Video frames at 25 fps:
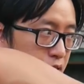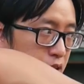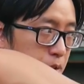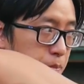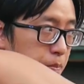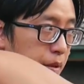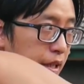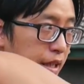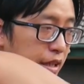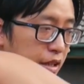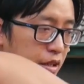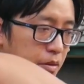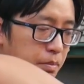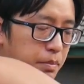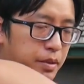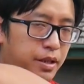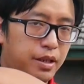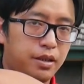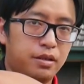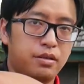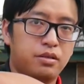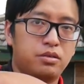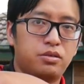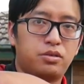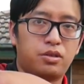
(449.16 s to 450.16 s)
is
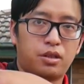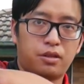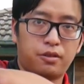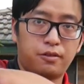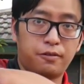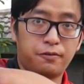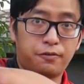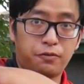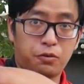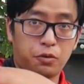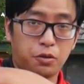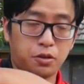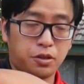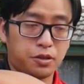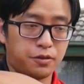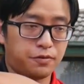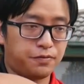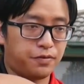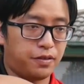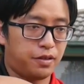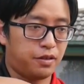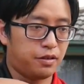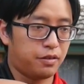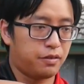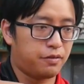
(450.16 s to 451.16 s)
paramount. Don't force the
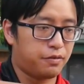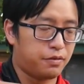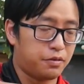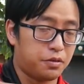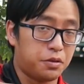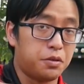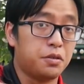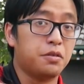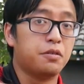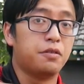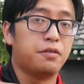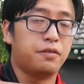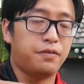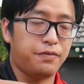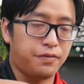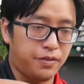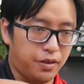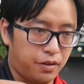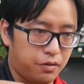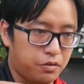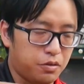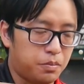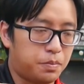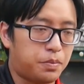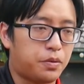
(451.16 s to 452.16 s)
follow through,
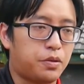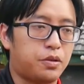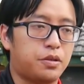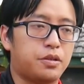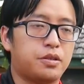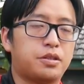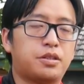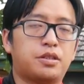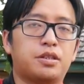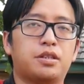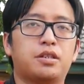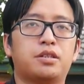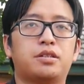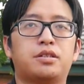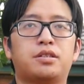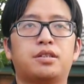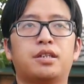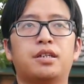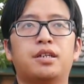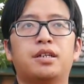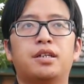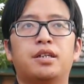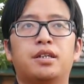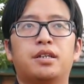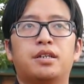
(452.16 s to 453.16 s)
follow the process.
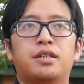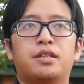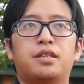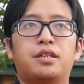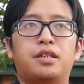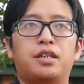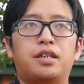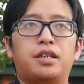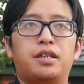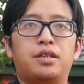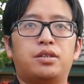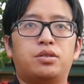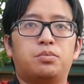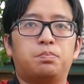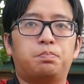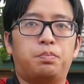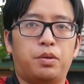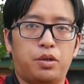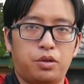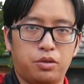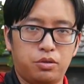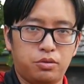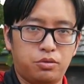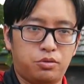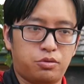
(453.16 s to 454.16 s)
The
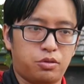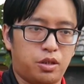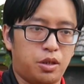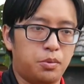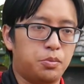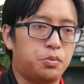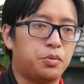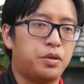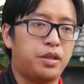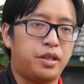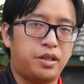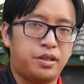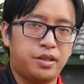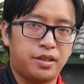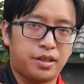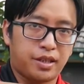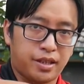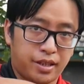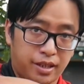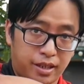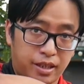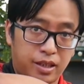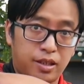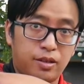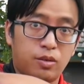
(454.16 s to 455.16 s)
bow drop will
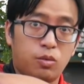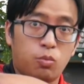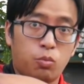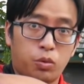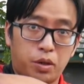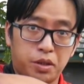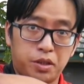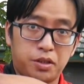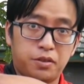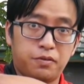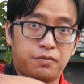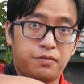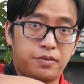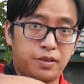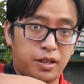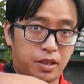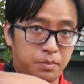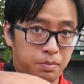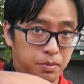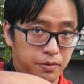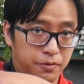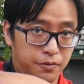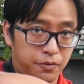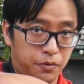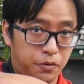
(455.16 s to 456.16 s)
indicate what you've done
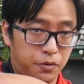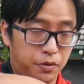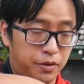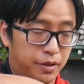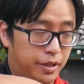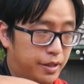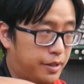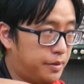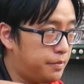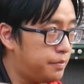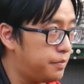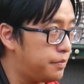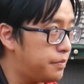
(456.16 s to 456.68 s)
before that.